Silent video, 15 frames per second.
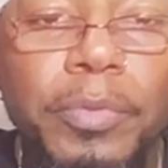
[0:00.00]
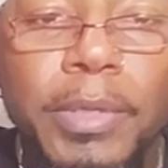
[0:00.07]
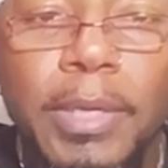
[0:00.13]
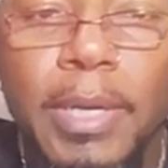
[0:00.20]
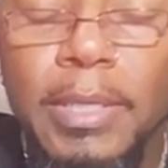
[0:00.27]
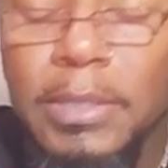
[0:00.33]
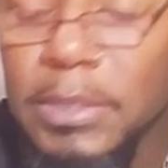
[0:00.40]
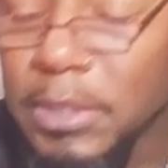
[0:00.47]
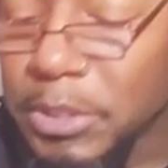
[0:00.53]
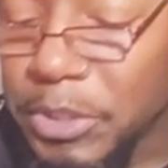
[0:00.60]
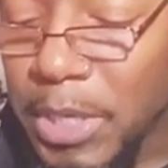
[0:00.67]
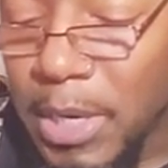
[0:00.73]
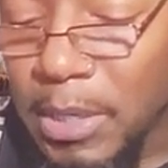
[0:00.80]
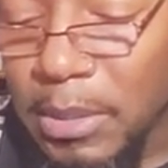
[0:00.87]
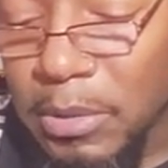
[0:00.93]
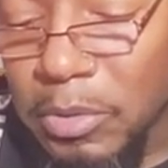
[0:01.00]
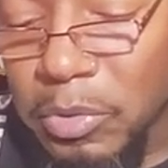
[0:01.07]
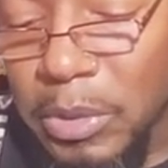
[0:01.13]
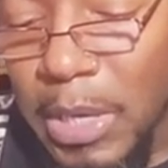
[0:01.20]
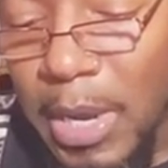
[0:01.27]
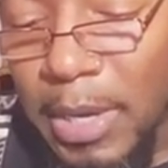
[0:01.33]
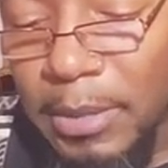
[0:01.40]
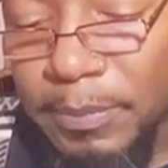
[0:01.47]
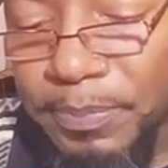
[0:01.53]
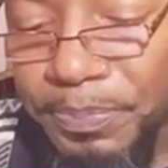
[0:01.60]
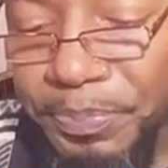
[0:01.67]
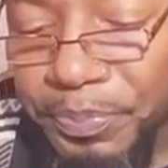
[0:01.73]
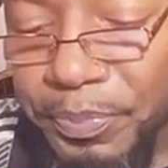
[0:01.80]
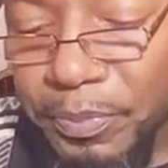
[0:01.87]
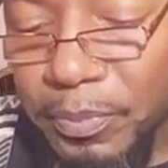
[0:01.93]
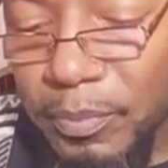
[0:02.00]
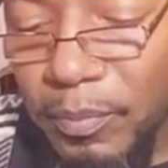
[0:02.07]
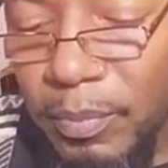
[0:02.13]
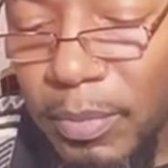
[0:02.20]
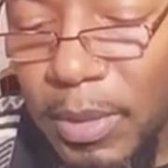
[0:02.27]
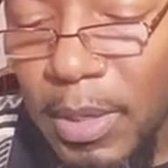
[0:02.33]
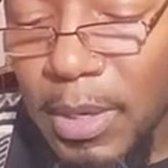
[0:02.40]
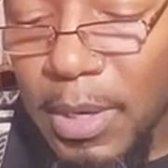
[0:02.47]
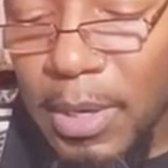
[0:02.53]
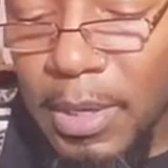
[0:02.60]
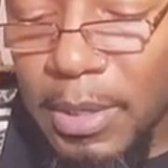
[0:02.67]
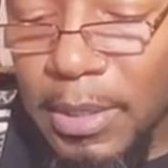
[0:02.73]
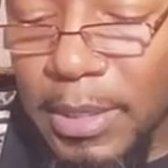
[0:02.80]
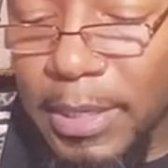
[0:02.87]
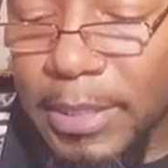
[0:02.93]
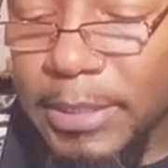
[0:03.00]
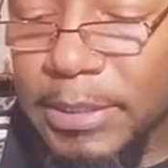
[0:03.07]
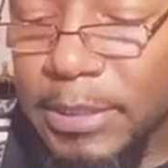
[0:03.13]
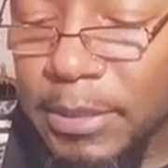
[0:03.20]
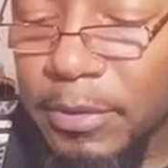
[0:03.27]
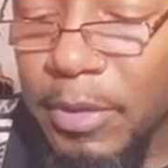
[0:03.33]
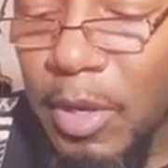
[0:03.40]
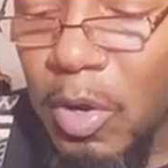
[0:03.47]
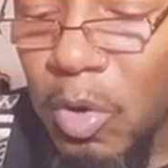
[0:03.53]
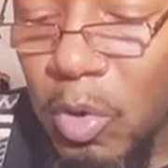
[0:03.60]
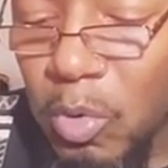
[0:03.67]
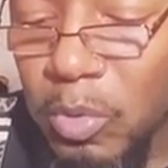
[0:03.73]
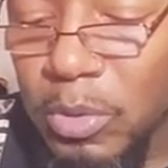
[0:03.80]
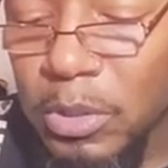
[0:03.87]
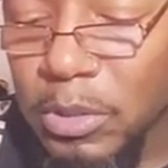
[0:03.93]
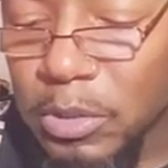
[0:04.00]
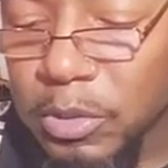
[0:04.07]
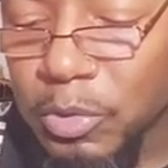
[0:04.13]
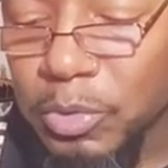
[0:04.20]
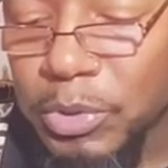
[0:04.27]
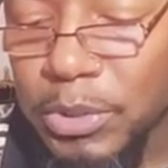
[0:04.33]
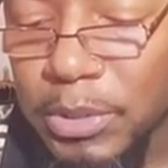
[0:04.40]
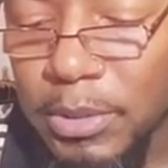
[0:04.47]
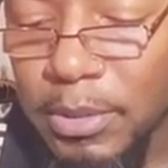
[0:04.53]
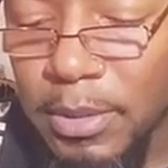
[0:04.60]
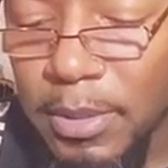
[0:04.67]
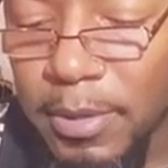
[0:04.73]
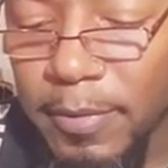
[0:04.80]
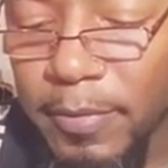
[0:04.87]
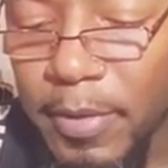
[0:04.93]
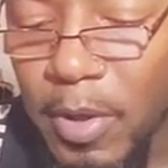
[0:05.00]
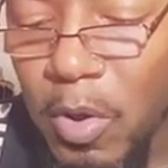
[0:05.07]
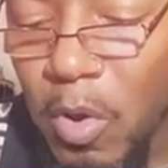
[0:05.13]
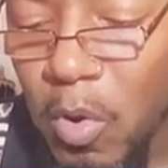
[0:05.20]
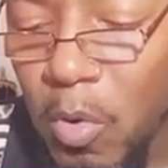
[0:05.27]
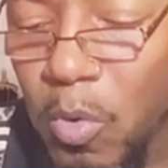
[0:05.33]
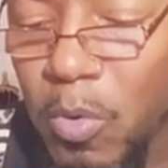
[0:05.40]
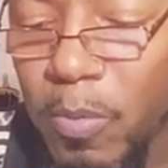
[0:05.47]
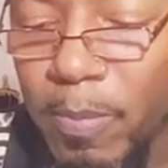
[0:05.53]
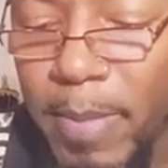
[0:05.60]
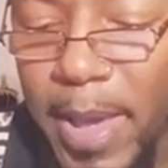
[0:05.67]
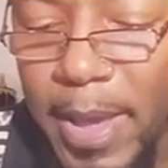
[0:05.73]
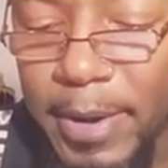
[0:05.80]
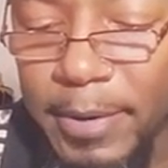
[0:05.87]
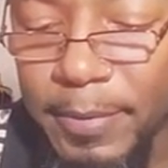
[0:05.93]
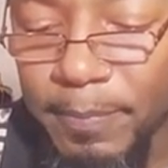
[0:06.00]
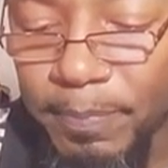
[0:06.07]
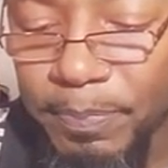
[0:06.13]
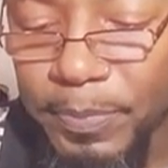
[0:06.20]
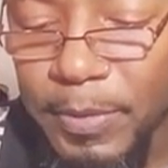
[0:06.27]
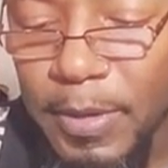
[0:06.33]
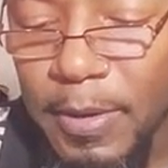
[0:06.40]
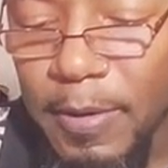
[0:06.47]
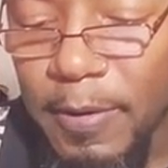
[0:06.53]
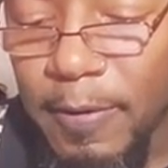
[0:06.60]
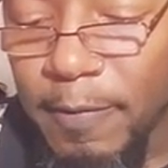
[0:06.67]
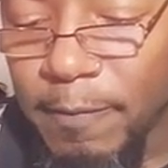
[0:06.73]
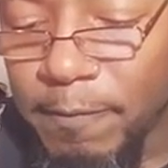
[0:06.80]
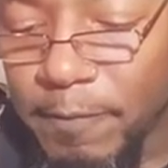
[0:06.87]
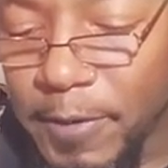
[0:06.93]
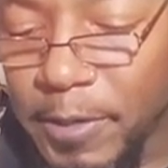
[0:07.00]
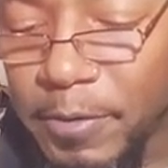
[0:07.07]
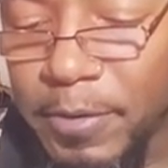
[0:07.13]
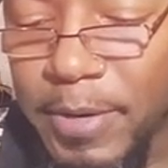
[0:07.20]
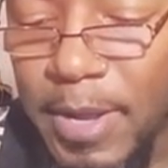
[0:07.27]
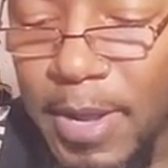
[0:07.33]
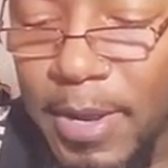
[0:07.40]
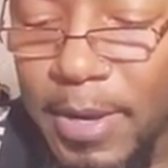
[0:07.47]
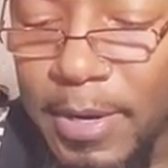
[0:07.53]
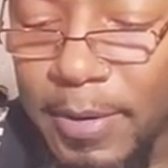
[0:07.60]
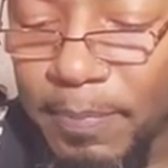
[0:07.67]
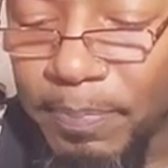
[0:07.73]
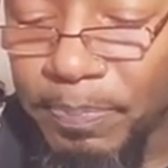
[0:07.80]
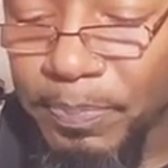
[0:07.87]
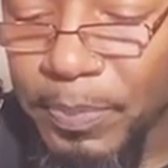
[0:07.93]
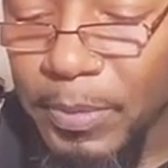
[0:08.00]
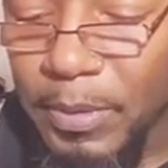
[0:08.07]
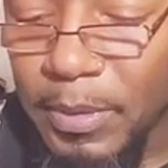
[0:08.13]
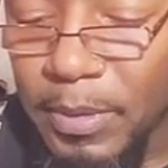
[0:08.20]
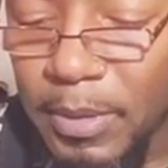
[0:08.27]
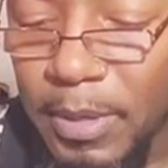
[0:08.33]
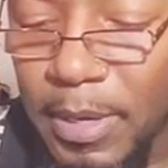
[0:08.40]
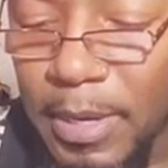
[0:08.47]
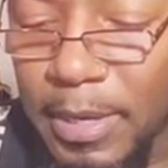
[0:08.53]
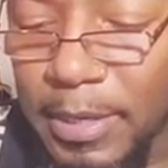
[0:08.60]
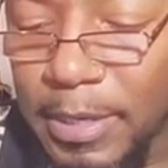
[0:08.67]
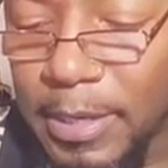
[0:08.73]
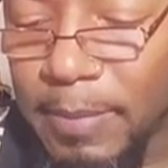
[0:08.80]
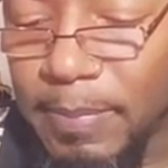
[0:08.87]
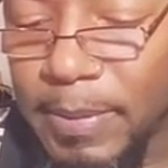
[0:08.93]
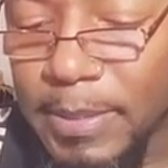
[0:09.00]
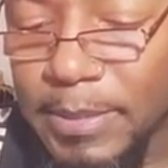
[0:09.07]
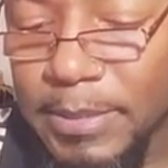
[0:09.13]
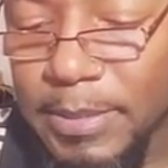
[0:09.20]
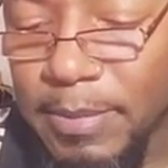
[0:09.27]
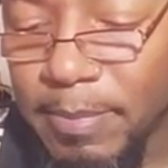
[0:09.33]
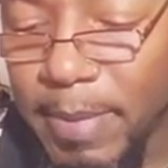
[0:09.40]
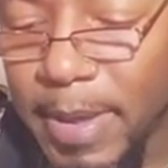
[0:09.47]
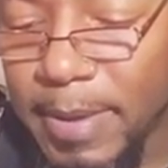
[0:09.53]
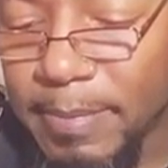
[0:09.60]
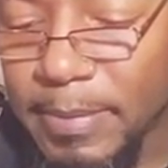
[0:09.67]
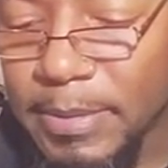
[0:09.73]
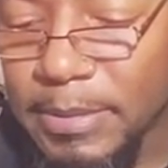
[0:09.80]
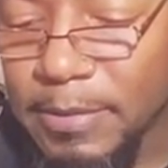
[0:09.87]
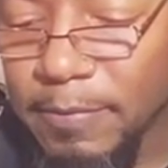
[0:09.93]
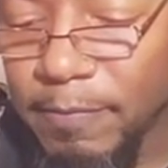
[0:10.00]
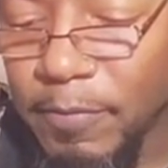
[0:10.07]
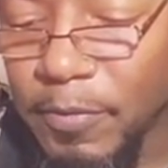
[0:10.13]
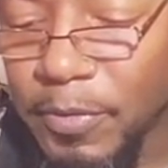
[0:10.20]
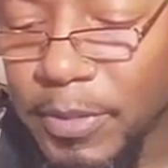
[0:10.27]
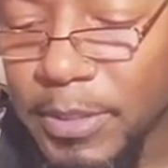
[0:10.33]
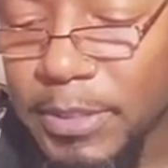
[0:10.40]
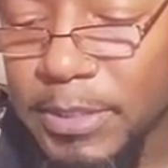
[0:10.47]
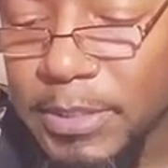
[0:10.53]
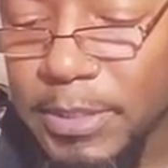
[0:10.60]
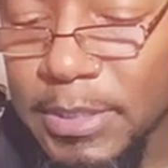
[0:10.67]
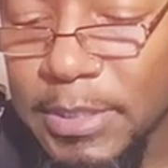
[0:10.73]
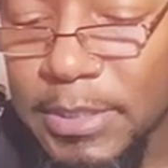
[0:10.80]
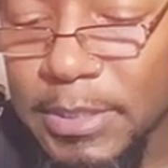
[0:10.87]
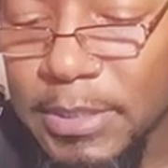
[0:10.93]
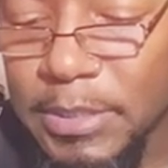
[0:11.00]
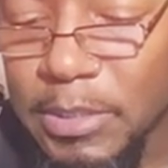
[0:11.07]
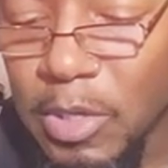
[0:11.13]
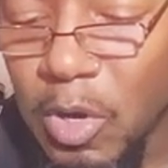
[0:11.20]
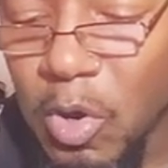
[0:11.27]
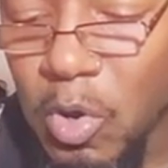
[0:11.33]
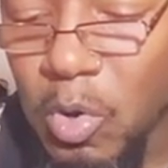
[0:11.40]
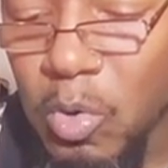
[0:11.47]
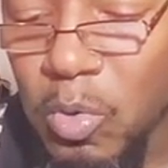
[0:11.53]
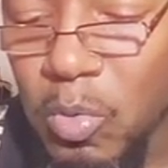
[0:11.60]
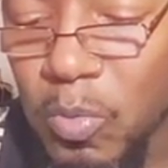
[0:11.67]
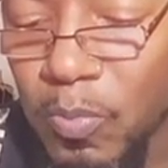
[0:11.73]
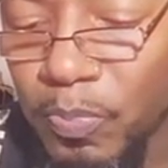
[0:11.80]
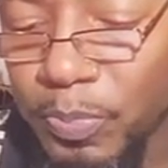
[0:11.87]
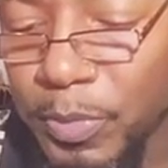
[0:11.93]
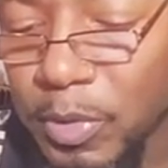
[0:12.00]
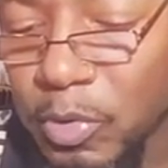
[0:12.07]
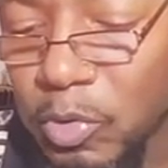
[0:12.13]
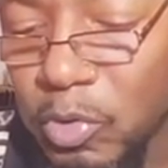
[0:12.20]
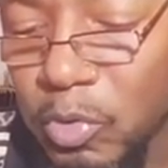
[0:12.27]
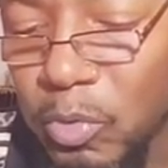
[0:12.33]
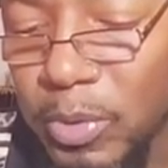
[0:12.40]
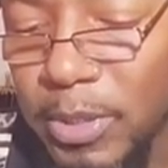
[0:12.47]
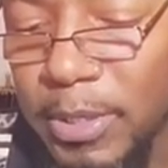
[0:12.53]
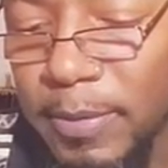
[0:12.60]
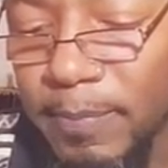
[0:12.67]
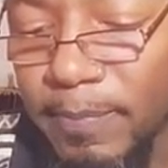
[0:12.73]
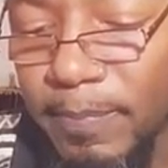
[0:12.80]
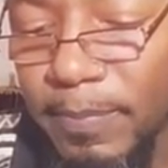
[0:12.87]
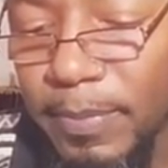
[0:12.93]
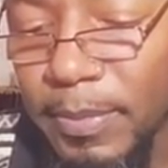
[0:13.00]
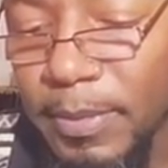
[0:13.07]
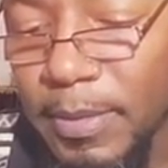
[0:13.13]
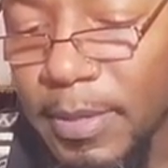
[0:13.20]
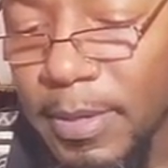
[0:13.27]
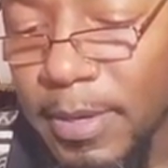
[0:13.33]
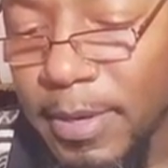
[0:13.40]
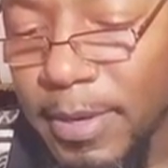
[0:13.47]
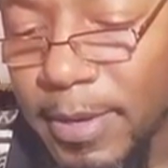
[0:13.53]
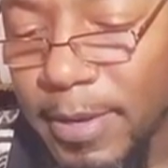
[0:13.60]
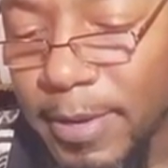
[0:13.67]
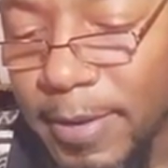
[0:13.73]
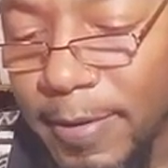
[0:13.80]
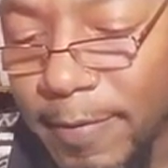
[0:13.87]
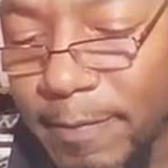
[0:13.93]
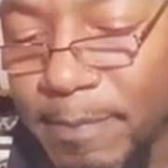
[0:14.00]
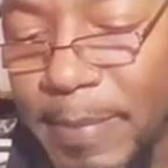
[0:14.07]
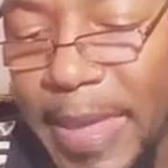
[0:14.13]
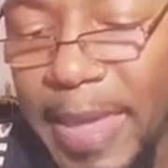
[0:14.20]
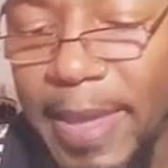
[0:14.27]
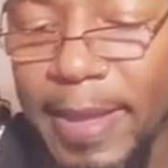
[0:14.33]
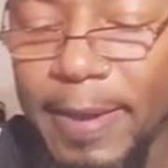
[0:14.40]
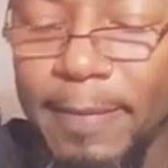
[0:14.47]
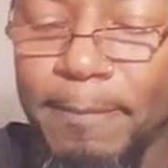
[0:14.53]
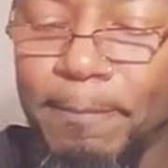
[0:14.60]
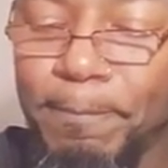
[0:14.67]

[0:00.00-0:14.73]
read as such Hallelujah. Let us hear the whole conclusion of the whole matter. Fear God and keep his commandments, for this is the whole duty of man.